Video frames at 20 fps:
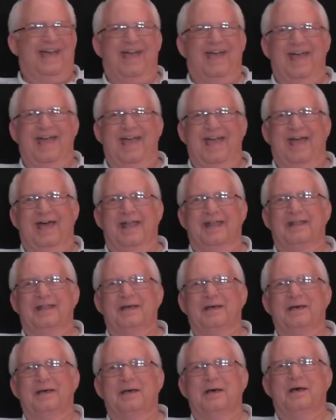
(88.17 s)
And
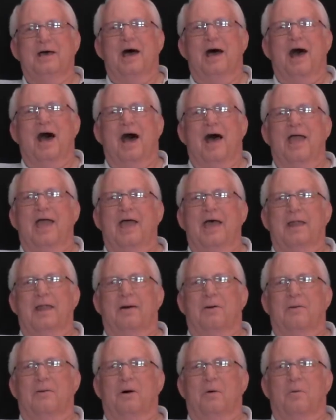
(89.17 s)
I had
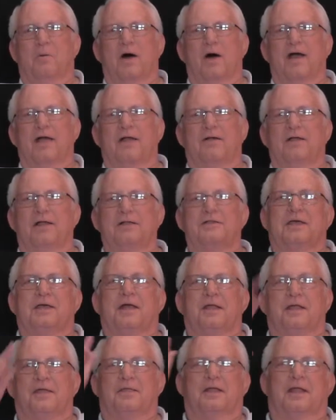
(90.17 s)
a wire
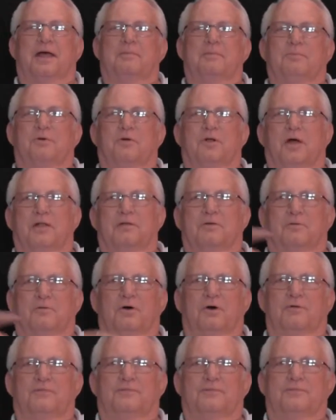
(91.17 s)
antenna that I put on the
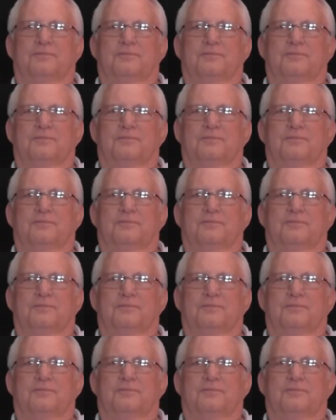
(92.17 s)
roof.